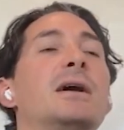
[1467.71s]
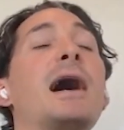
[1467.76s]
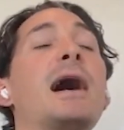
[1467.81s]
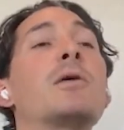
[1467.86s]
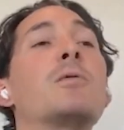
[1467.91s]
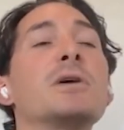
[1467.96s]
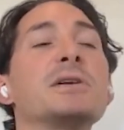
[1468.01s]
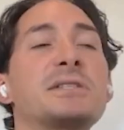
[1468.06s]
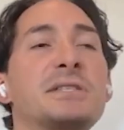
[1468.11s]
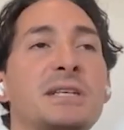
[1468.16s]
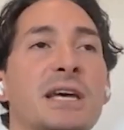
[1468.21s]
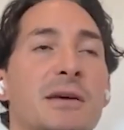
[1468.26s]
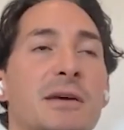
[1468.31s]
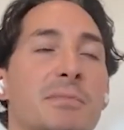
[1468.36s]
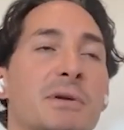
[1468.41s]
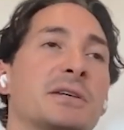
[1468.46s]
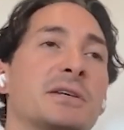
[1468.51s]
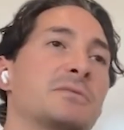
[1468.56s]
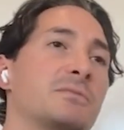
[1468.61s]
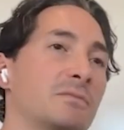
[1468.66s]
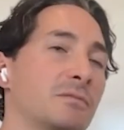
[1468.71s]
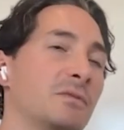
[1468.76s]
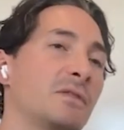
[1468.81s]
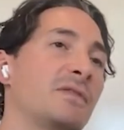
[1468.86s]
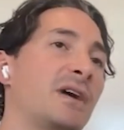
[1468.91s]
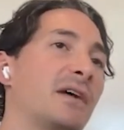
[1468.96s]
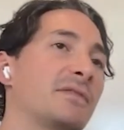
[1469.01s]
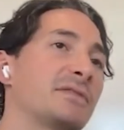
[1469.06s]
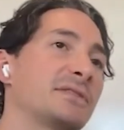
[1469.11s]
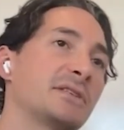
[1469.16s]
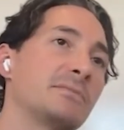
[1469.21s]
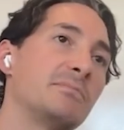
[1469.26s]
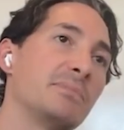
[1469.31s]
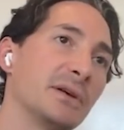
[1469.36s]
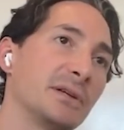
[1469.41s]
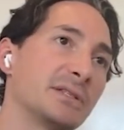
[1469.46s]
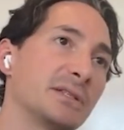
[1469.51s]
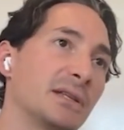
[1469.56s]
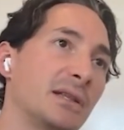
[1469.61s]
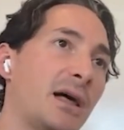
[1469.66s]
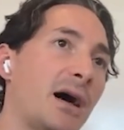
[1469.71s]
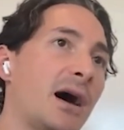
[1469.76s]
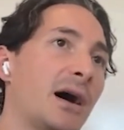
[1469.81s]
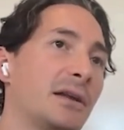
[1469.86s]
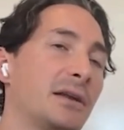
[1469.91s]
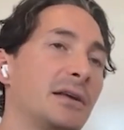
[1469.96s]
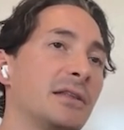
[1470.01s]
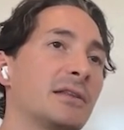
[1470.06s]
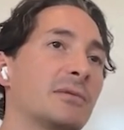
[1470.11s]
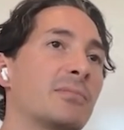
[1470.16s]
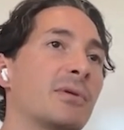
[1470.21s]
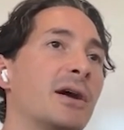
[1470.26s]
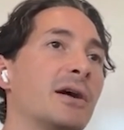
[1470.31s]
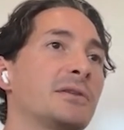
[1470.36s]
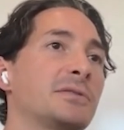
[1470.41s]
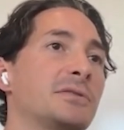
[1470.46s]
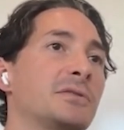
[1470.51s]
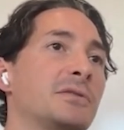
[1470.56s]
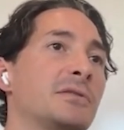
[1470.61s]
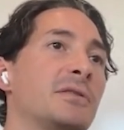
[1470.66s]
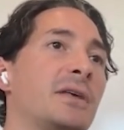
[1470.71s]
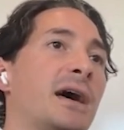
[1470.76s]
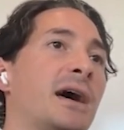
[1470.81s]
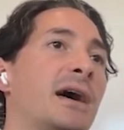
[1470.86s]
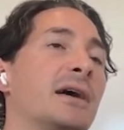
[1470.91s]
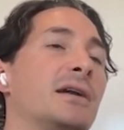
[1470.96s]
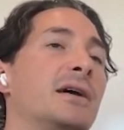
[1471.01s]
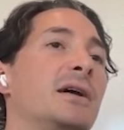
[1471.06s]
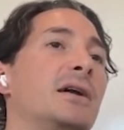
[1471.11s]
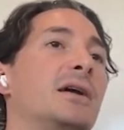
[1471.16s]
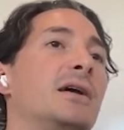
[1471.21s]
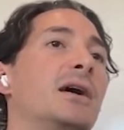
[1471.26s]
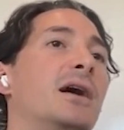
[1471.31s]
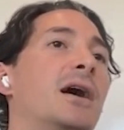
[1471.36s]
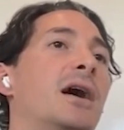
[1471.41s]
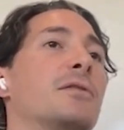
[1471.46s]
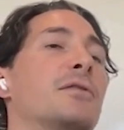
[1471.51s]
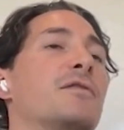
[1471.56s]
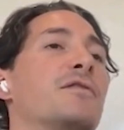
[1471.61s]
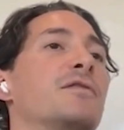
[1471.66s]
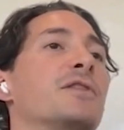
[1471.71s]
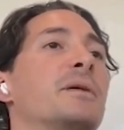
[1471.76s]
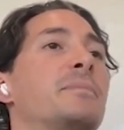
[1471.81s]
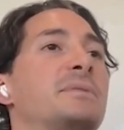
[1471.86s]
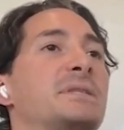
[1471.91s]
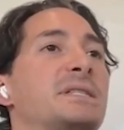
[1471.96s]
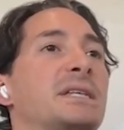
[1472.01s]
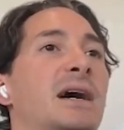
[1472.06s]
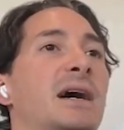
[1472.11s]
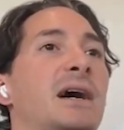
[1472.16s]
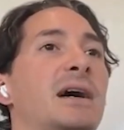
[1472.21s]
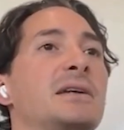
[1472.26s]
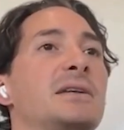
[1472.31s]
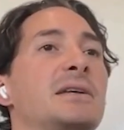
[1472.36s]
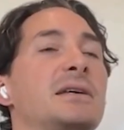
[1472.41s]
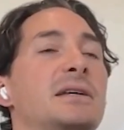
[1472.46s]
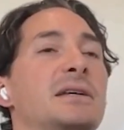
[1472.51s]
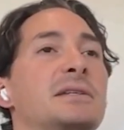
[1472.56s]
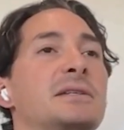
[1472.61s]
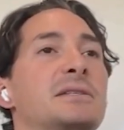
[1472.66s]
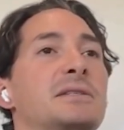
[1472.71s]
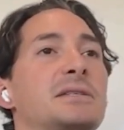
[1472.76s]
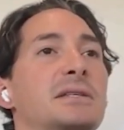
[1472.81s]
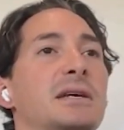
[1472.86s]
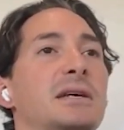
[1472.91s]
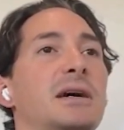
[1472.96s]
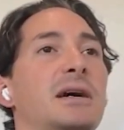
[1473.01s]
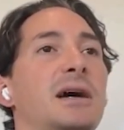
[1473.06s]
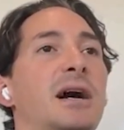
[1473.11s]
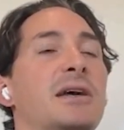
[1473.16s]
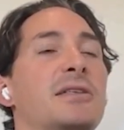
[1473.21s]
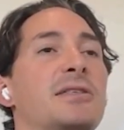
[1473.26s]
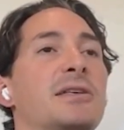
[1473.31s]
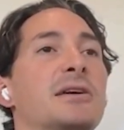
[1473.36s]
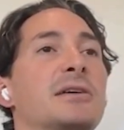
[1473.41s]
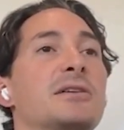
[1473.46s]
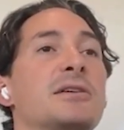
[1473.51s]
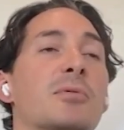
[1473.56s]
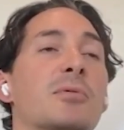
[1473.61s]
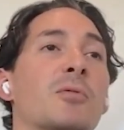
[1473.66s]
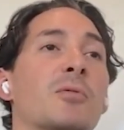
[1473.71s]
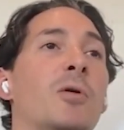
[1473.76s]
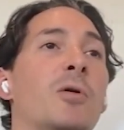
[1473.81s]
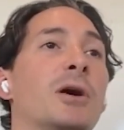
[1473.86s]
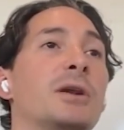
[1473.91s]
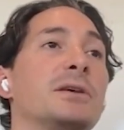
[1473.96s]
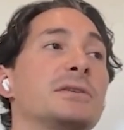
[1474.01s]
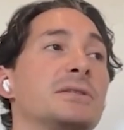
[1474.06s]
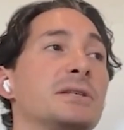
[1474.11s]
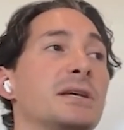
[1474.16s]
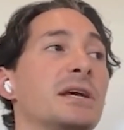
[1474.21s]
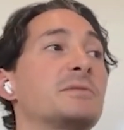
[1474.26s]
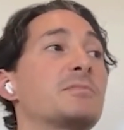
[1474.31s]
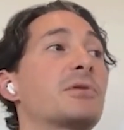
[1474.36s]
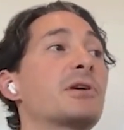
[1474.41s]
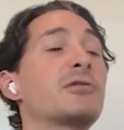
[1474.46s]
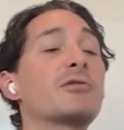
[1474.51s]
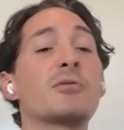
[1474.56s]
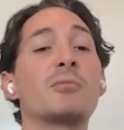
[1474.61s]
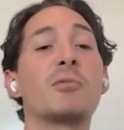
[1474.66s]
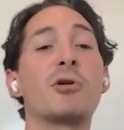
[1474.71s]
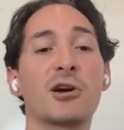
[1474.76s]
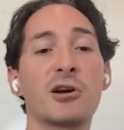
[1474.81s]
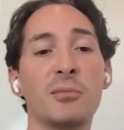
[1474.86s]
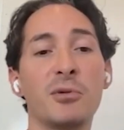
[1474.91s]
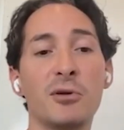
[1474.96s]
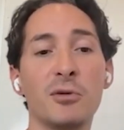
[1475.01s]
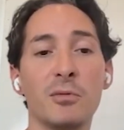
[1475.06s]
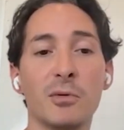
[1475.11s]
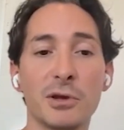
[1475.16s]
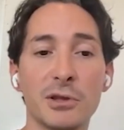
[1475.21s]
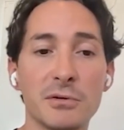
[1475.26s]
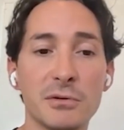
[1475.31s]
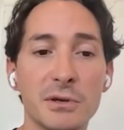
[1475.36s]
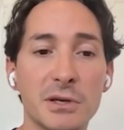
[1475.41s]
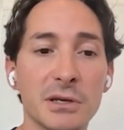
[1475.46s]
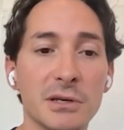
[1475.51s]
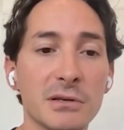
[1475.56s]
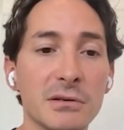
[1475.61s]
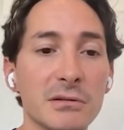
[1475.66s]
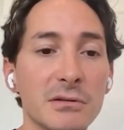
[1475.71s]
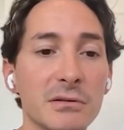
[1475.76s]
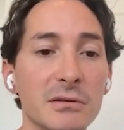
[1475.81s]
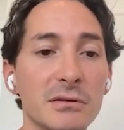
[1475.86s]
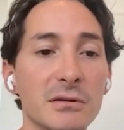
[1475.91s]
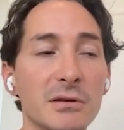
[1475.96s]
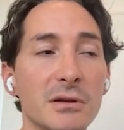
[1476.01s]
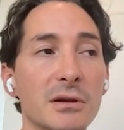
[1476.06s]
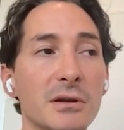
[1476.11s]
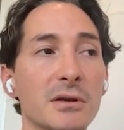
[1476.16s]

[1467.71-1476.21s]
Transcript: I will say, because we've obviously built a lot in the browser, that the flip side is, I think, number one is it's pretty remarkable what you can